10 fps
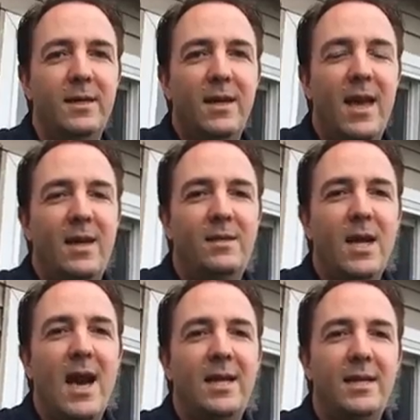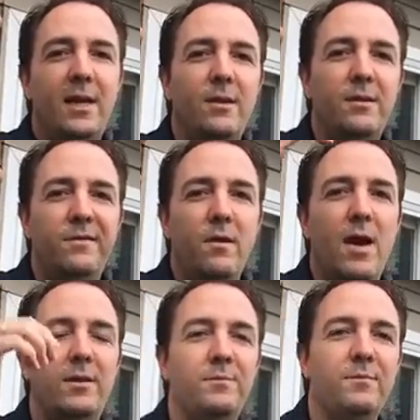and tied it into the
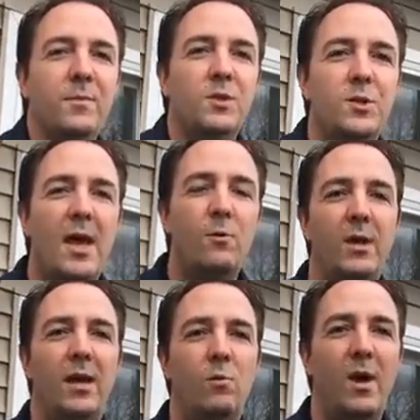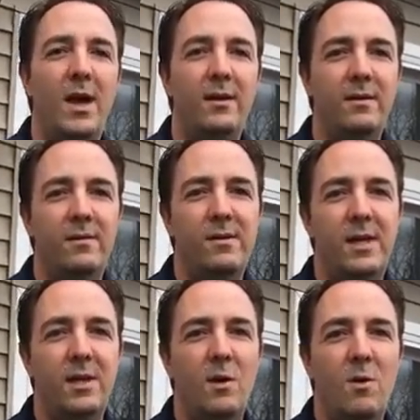front, so that way when
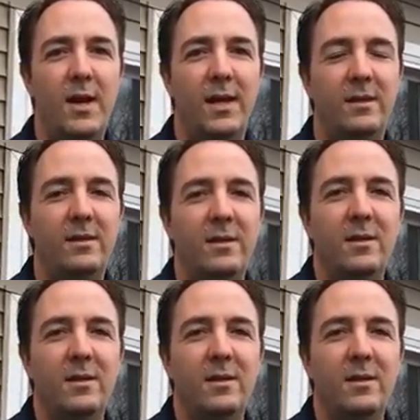the awning